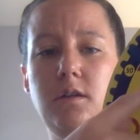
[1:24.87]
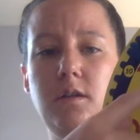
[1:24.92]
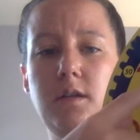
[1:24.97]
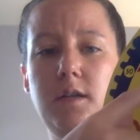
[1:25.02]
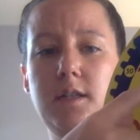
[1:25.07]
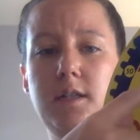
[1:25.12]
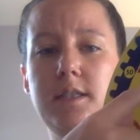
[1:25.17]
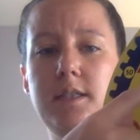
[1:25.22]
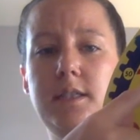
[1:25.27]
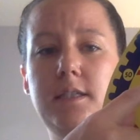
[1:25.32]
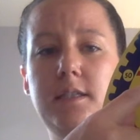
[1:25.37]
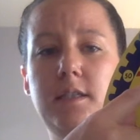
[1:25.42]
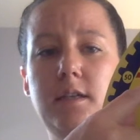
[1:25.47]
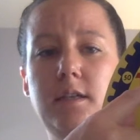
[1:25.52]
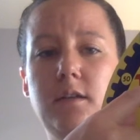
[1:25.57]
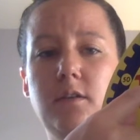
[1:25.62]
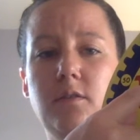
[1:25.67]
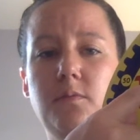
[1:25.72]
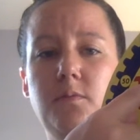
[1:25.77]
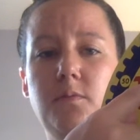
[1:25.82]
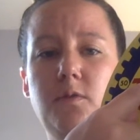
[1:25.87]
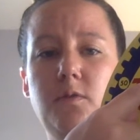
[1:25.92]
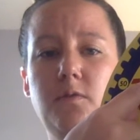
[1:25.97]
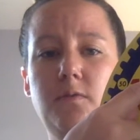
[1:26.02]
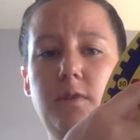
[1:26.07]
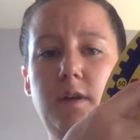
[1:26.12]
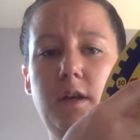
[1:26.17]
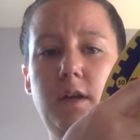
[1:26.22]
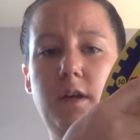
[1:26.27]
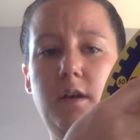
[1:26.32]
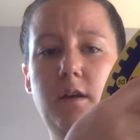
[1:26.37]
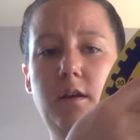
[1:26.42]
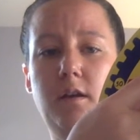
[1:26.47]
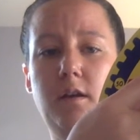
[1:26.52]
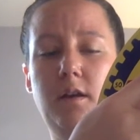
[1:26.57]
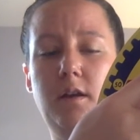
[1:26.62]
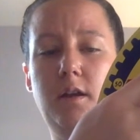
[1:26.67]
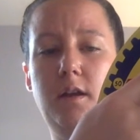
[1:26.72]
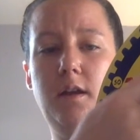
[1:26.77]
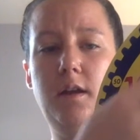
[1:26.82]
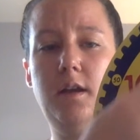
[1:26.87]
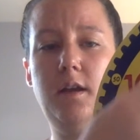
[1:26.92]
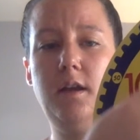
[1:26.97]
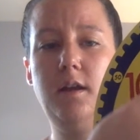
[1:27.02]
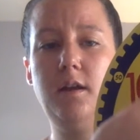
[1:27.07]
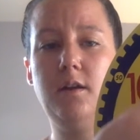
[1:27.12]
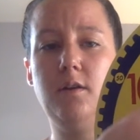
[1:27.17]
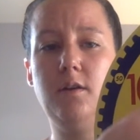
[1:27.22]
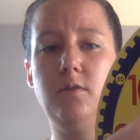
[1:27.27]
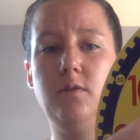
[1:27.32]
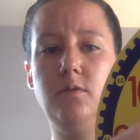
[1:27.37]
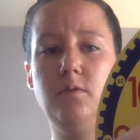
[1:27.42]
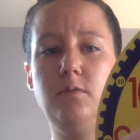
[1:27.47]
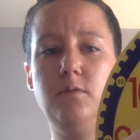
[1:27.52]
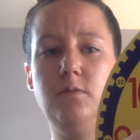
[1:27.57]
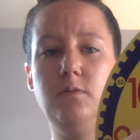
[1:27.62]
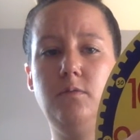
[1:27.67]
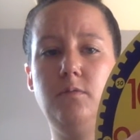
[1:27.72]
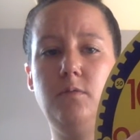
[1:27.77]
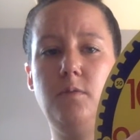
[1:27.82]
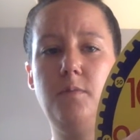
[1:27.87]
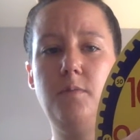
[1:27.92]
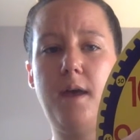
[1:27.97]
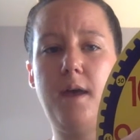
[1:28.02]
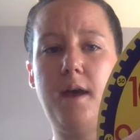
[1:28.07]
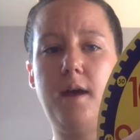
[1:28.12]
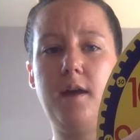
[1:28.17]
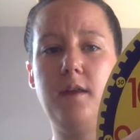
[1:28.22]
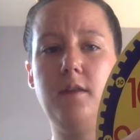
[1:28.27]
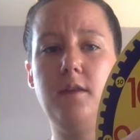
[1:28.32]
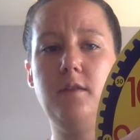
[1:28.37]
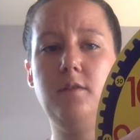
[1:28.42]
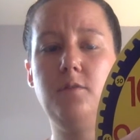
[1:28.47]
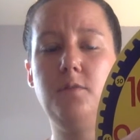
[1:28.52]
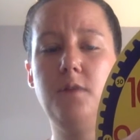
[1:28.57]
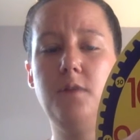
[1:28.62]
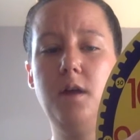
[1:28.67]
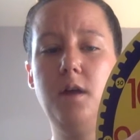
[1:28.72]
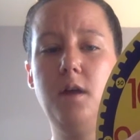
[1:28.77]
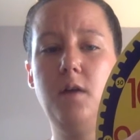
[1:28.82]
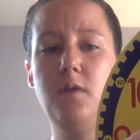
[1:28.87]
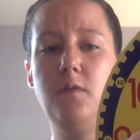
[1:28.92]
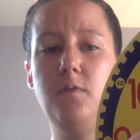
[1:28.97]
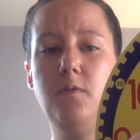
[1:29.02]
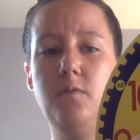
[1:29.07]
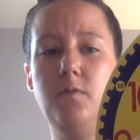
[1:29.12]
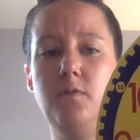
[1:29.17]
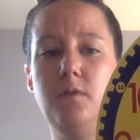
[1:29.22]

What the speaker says: It's still moving. And now we're back at the 12.